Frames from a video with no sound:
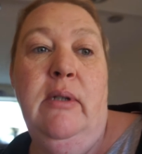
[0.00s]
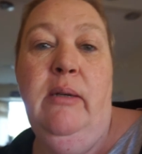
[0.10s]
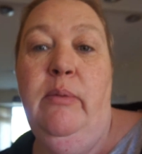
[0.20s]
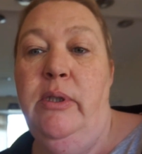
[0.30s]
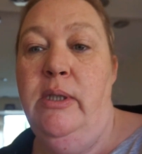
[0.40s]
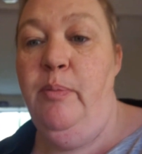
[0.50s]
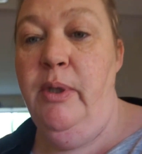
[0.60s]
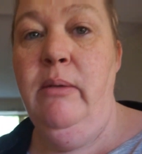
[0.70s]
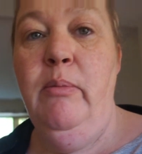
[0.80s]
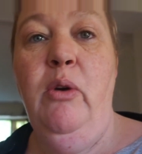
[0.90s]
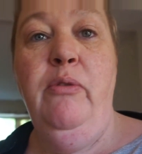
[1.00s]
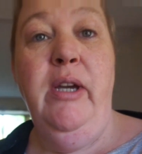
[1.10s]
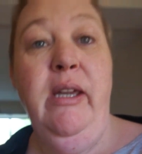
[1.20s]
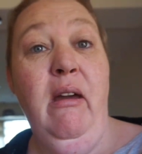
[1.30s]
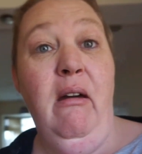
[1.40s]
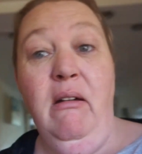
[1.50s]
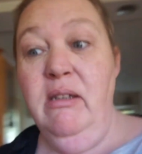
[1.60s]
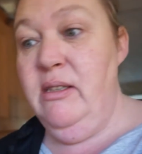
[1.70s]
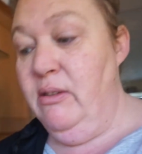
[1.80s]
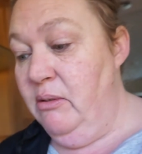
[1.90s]
I will just bring them over here
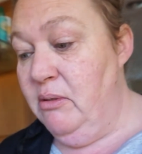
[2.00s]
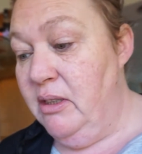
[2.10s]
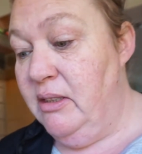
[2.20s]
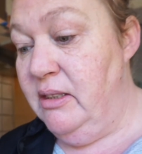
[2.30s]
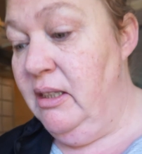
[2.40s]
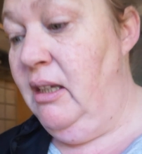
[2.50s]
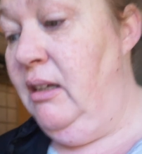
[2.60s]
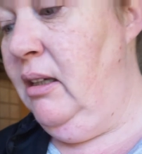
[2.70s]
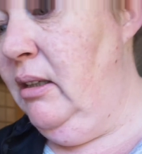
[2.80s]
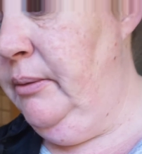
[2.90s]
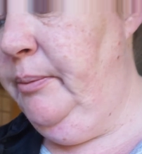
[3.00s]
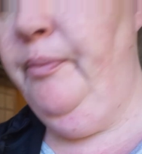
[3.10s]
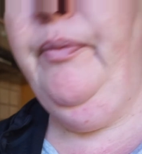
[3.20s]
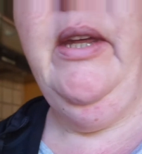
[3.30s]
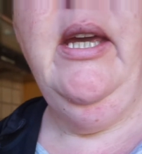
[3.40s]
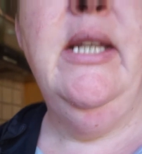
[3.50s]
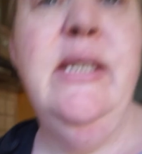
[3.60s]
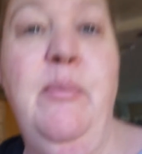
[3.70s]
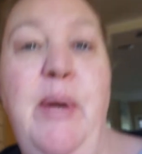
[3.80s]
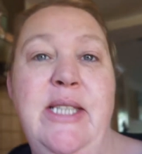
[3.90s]
so you can't see.
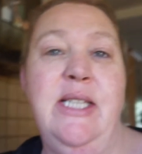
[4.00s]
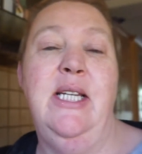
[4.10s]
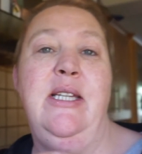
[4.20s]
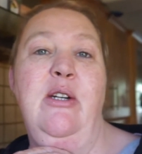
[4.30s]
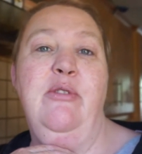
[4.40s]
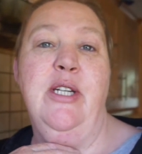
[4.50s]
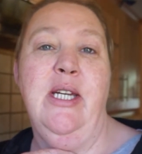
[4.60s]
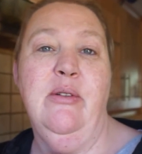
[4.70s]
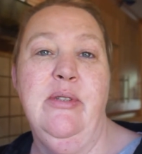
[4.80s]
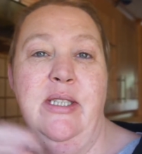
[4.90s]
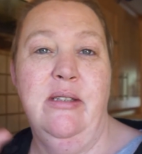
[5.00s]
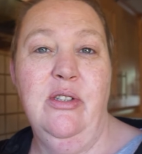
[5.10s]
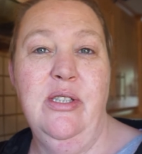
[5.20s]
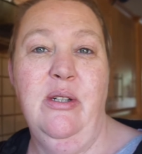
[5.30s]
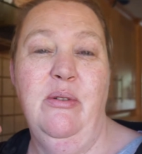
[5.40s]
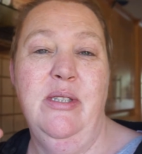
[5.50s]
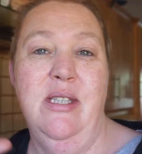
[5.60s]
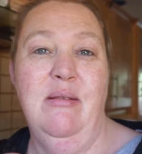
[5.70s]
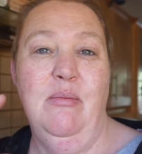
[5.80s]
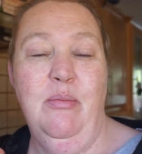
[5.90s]
So basically the overnight oats are just oats,
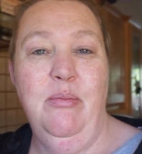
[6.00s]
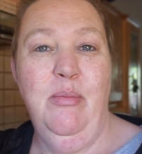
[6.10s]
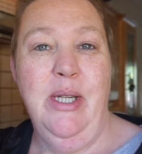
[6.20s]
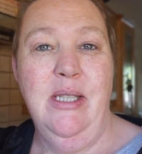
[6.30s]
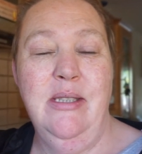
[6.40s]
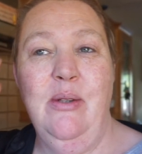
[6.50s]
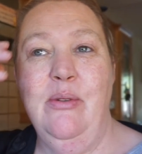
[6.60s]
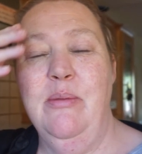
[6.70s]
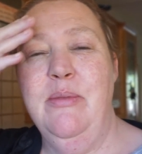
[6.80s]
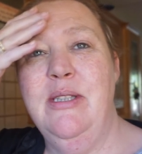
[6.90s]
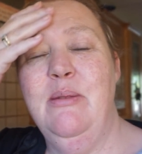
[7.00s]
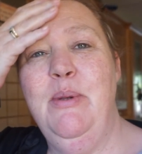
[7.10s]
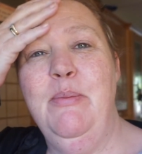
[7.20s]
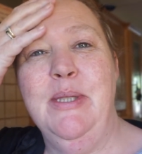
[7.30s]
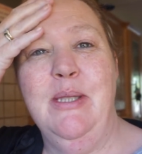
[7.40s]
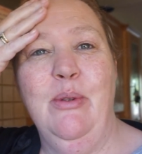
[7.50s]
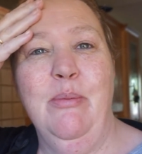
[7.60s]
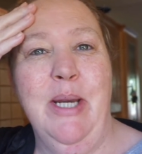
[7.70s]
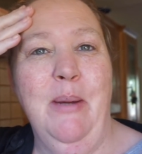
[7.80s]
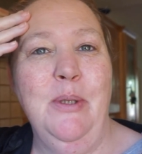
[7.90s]
and when you soak them, some people soak
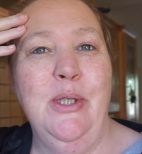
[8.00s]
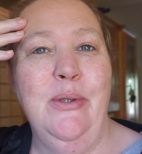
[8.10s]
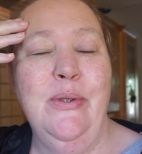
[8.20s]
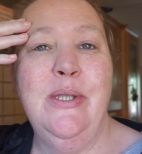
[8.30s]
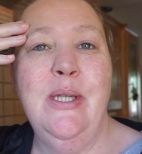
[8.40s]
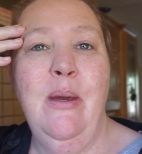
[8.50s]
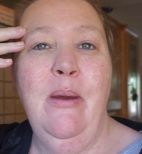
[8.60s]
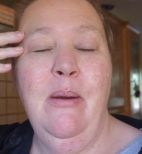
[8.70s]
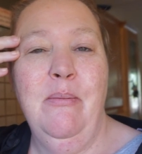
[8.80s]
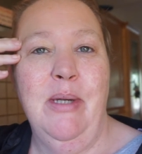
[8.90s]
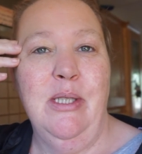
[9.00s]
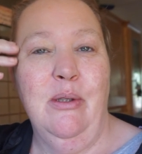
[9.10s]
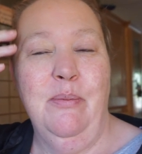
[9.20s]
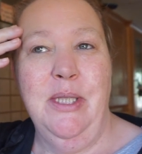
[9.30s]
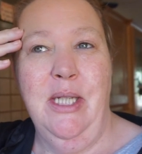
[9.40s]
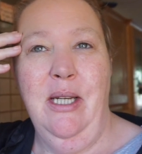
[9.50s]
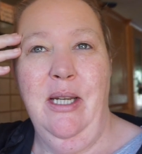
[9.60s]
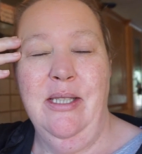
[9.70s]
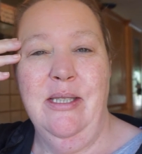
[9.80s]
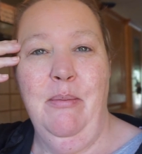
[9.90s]
them in apple juice. My daughter particularly
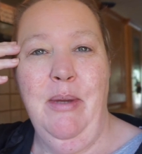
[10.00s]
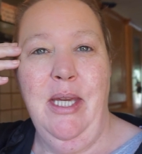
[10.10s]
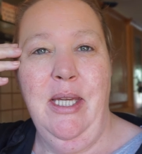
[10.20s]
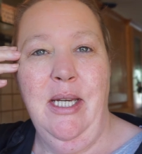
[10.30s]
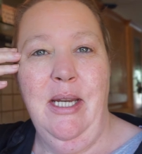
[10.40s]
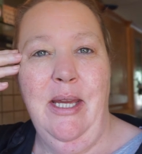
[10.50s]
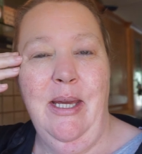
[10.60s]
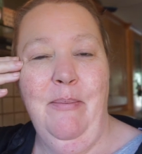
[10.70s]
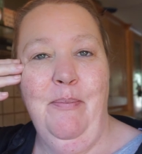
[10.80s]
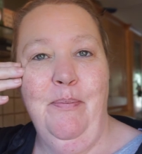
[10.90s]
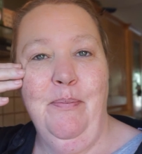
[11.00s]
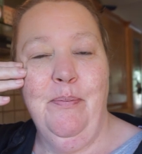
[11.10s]
likes them in,